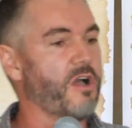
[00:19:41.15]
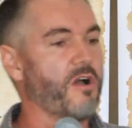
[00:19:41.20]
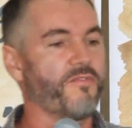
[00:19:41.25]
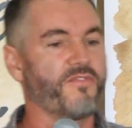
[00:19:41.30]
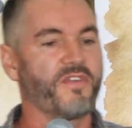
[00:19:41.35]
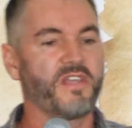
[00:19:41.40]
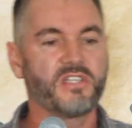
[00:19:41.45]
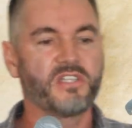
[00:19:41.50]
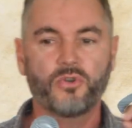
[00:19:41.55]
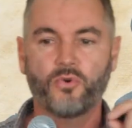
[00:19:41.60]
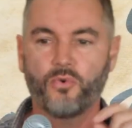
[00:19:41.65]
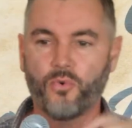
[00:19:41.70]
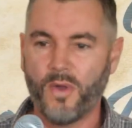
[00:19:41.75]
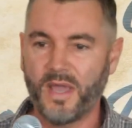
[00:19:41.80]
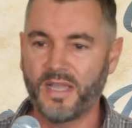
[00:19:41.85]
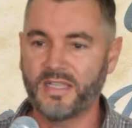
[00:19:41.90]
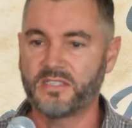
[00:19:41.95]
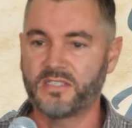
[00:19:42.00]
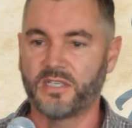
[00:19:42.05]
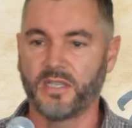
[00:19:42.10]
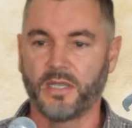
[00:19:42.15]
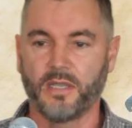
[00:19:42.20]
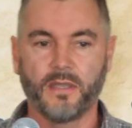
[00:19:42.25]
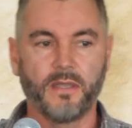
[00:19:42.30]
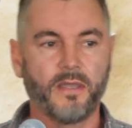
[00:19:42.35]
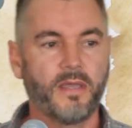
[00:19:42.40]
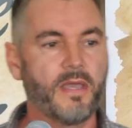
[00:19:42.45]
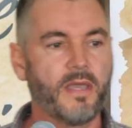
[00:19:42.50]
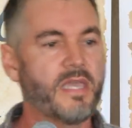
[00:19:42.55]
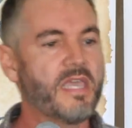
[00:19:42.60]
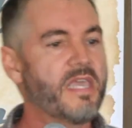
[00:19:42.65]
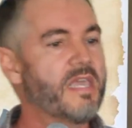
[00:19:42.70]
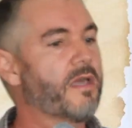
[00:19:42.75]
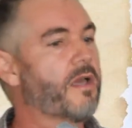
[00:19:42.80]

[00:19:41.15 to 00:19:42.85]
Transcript: of his writing, he